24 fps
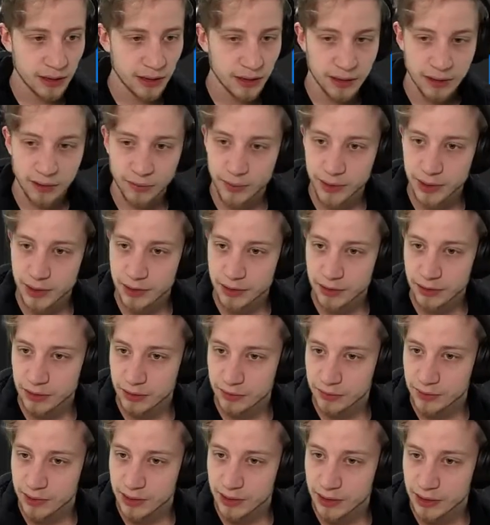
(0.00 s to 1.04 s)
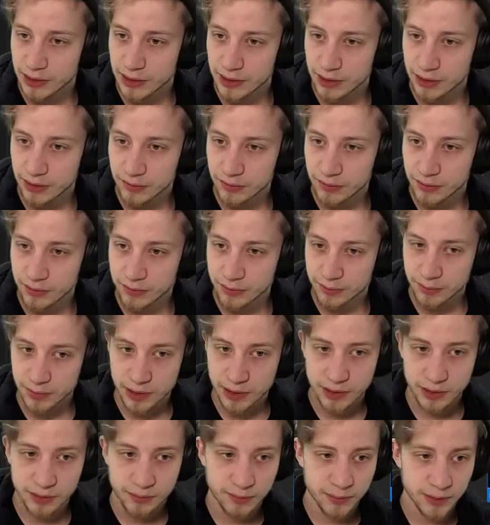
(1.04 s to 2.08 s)
we can go in our
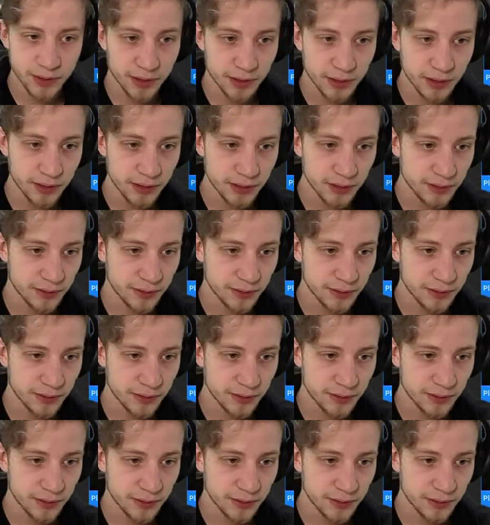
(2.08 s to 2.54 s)
player bird,